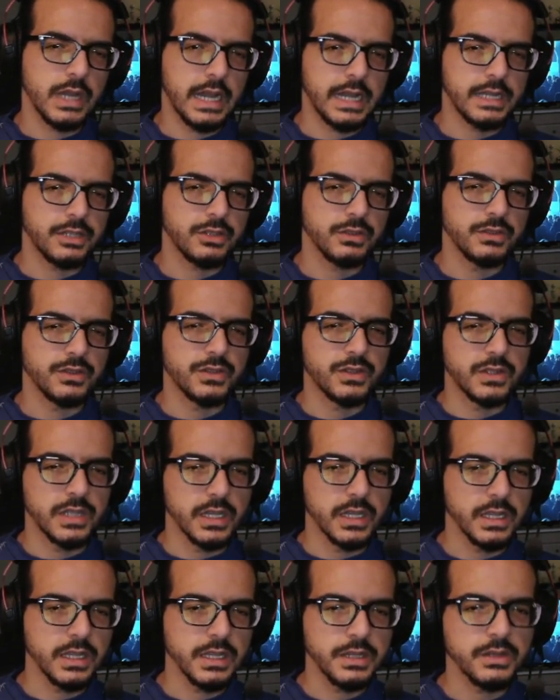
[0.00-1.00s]
to actually
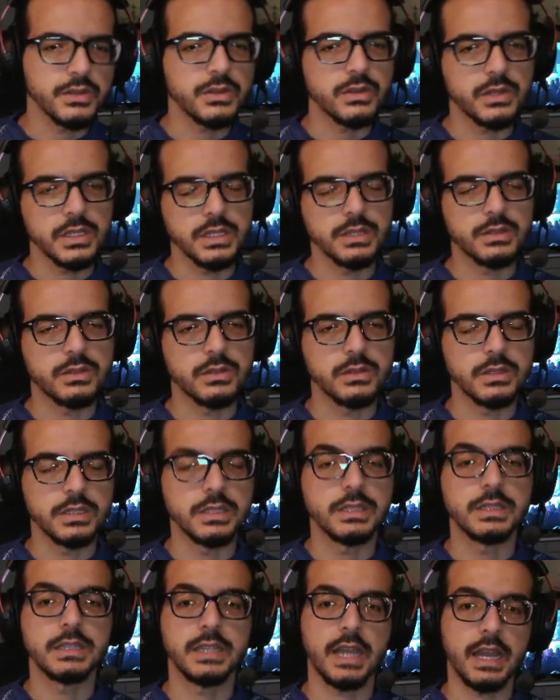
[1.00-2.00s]
still increase
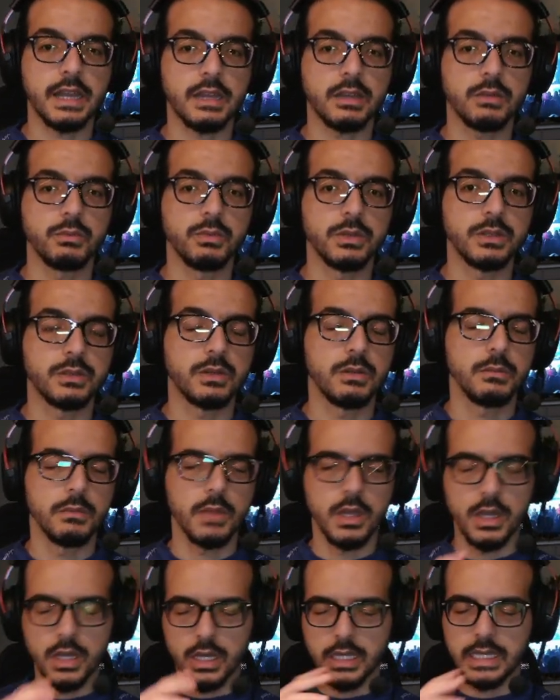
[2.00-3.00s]
the attack with,
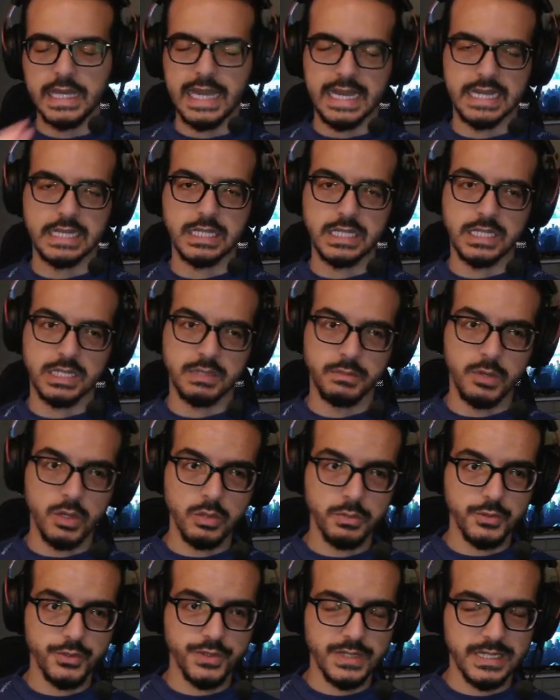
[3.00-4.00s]
yeah, it's a
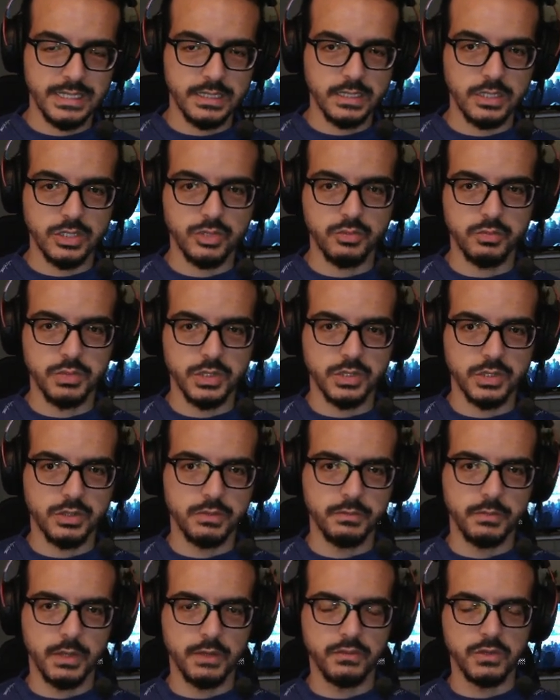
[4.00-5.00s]
small percentage, but
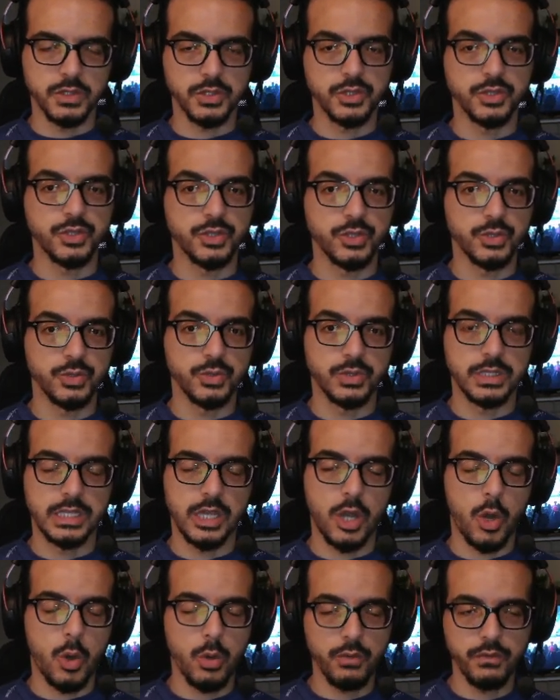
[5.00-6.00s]
if looking to
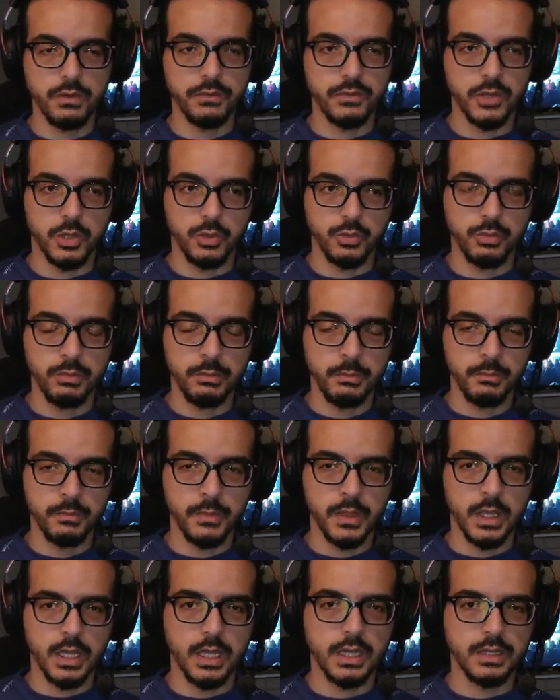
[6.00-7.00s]
the overview,
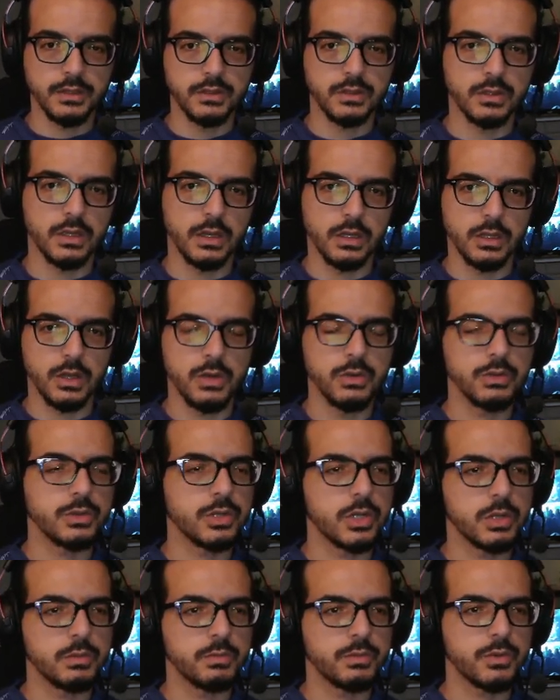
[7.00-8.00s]
it's a
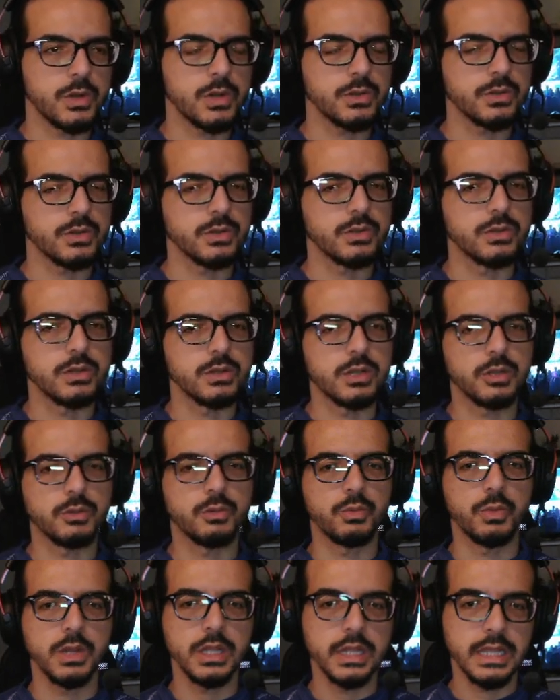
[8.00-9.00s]
long-term process that
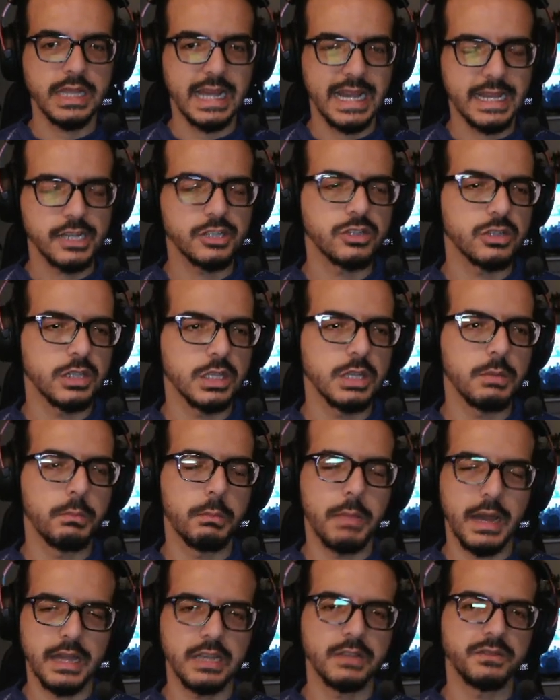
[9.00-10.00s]
will actually
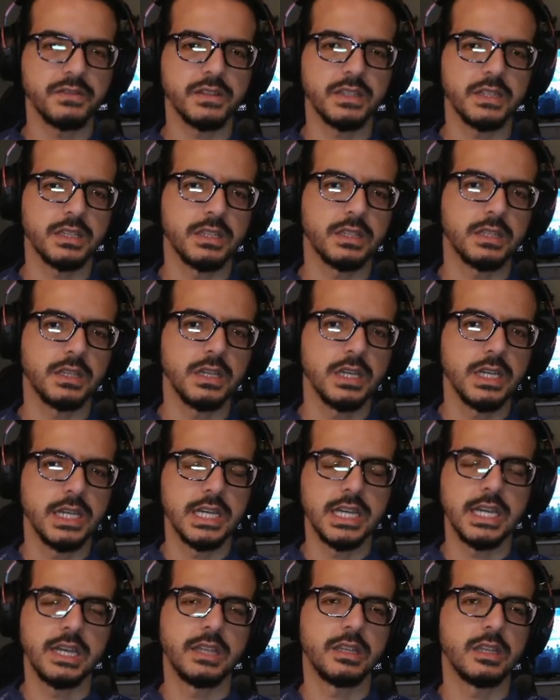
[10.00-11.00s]
benefiting
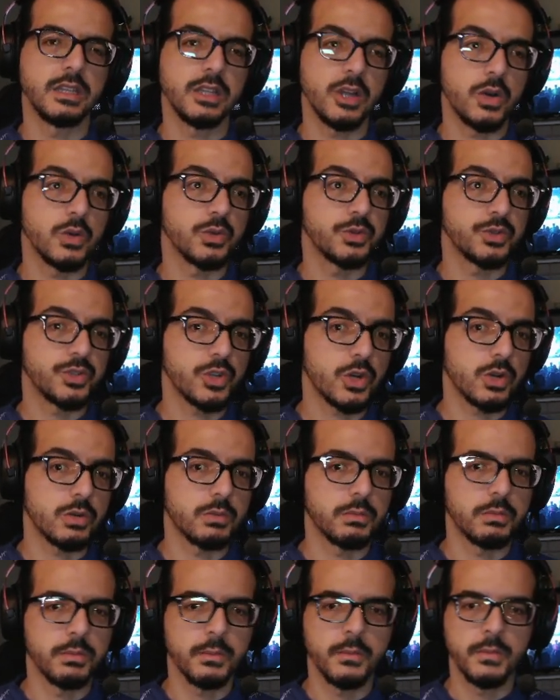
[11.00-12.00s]
in the long
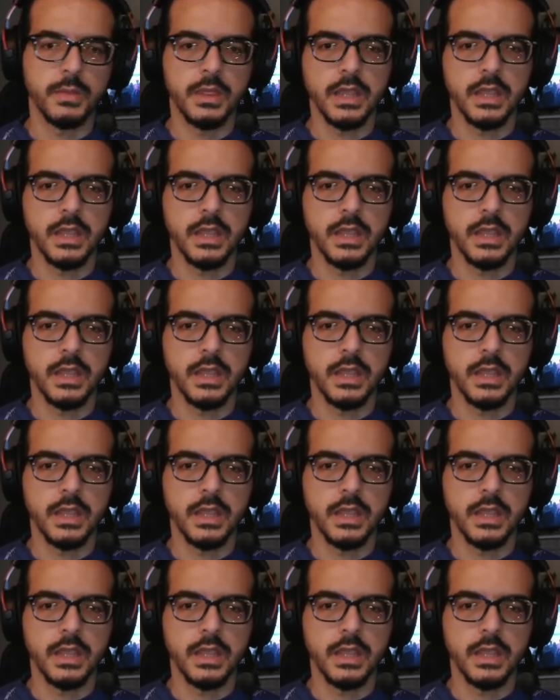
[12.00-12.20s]
term.